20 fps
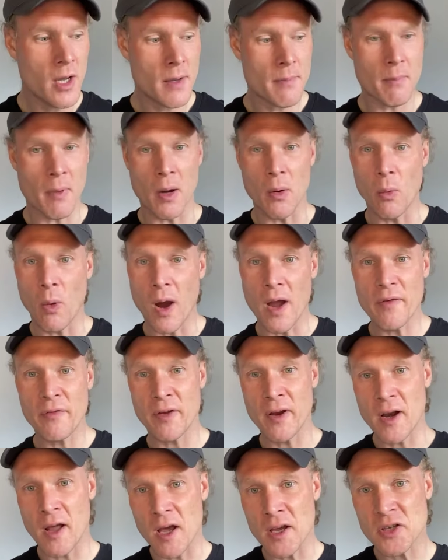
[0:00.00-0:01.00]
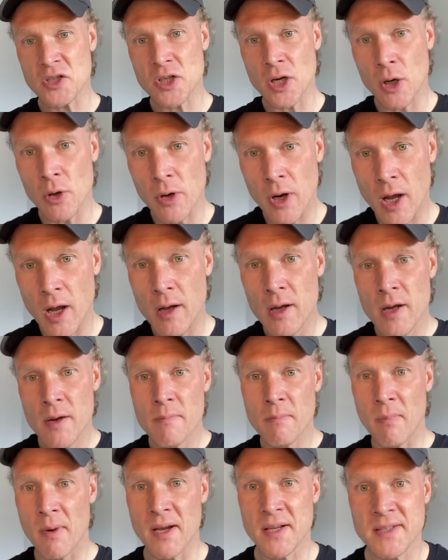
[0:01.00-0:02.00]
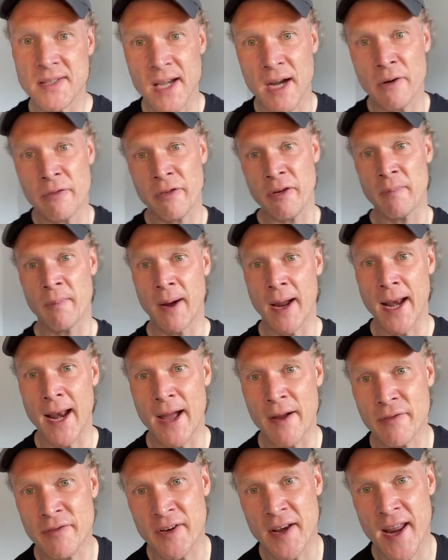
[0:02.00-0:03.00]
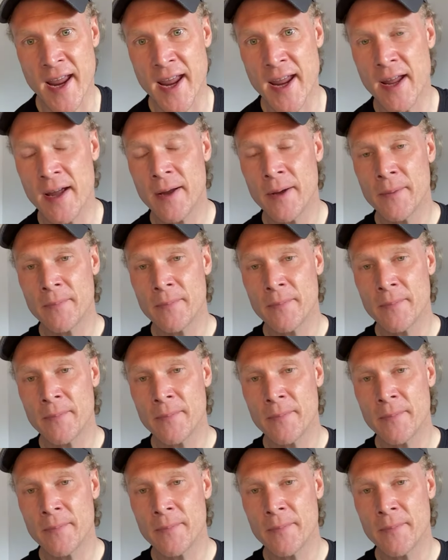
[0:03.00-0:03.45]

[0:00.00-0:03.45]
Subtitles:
My wife in her shoulder, myself in my left knee.